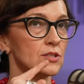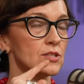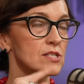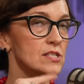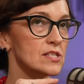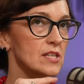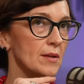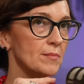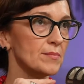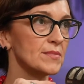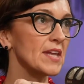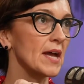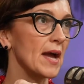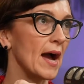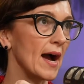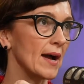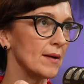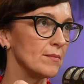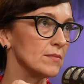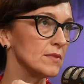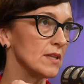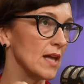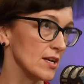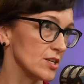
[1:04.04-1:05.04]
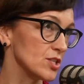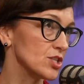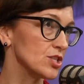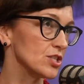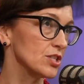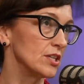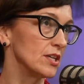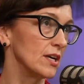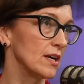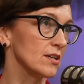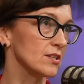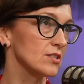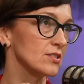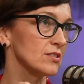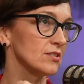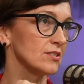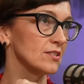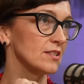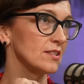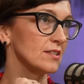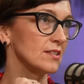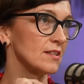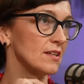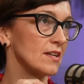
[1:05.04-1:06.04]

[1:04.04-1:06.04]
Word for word: same time last year, actually.